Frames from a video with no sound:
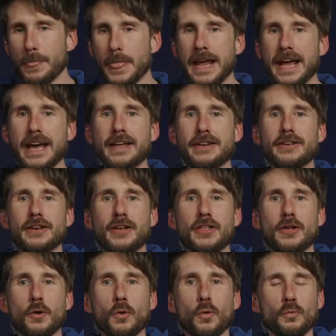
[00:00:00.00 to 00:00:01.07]
And
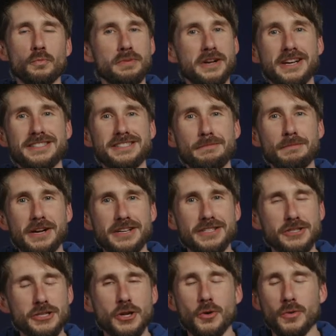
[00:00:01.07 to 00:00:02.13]
because
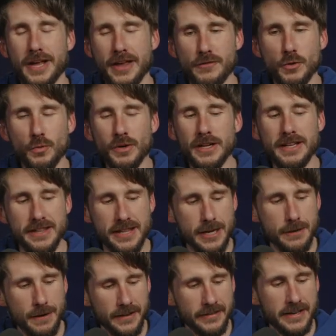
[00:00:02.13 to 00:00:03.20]
because you know if you really
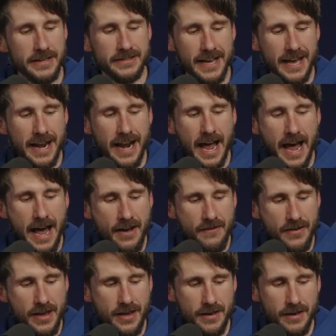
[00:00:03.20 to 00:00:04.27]
think about this, and I
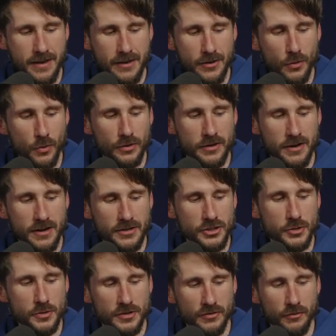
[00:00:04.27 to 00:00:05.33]
have a, an Orthodox
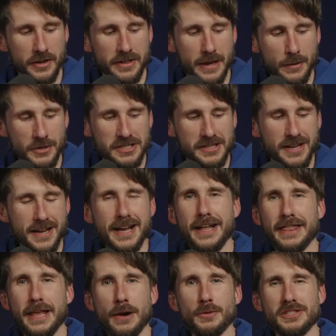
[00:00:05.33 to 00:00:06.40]
Jewish friend that was
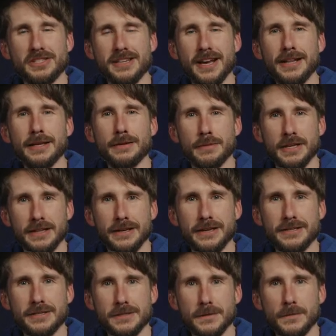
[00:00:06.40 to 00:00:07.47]
that was telling me
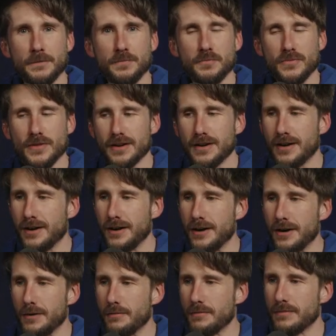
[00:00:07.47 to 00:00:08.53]
this,
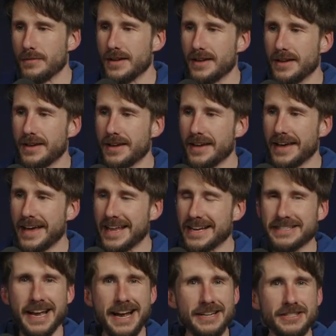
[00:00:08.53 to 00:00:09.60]
um, and
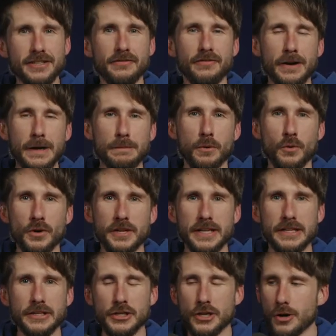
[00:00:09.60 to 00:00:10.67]
it's actually very
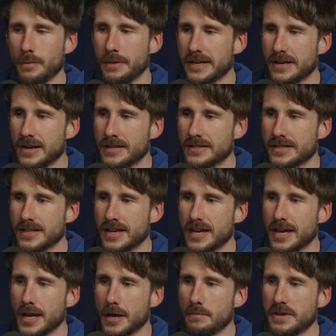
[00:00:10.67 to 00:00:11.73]
poignant, you know, because
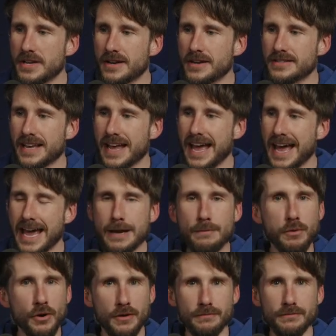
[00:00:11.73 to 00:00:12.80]
because
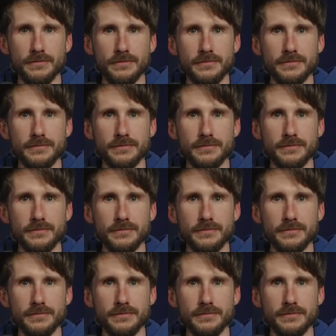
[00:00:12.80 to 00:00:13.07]
Abram